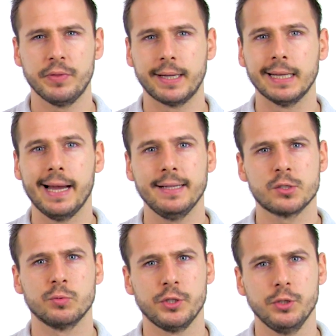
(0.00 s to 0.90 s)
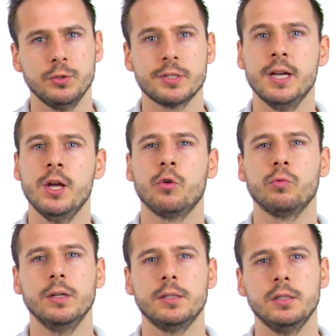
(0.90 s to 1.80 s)
the glide is reduced
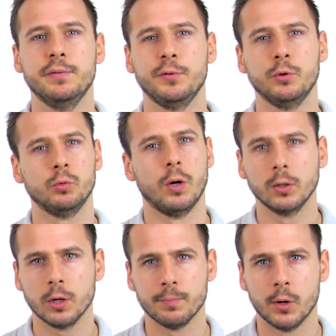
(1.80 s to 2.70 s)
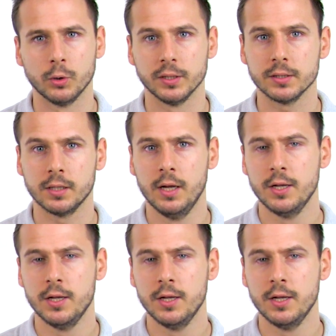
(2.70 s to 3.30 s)
relative to the roll component,